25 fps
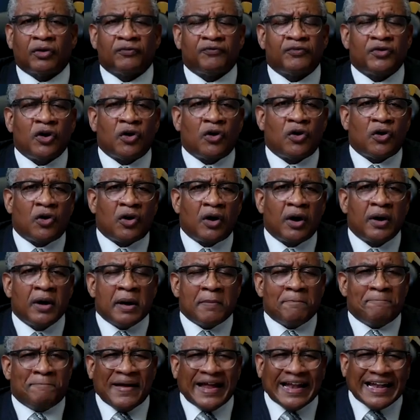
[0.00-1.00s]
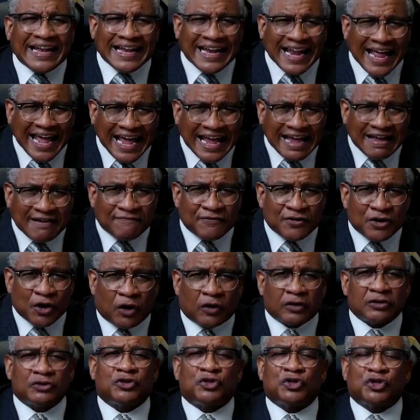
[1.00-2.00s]
of your belief,
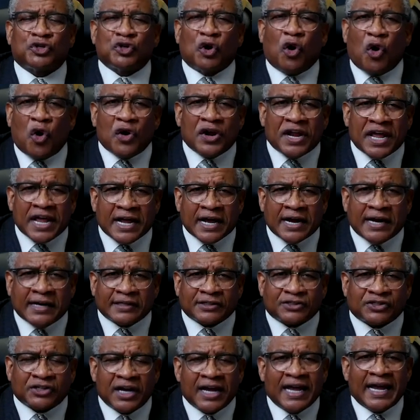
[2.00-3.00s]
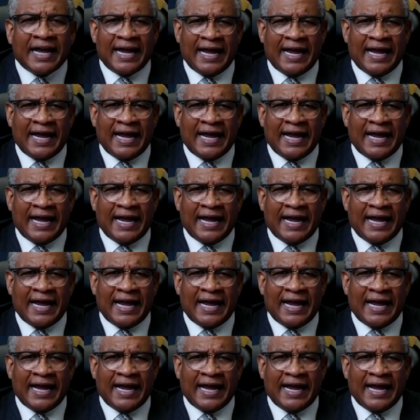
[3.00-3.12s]
you're joining us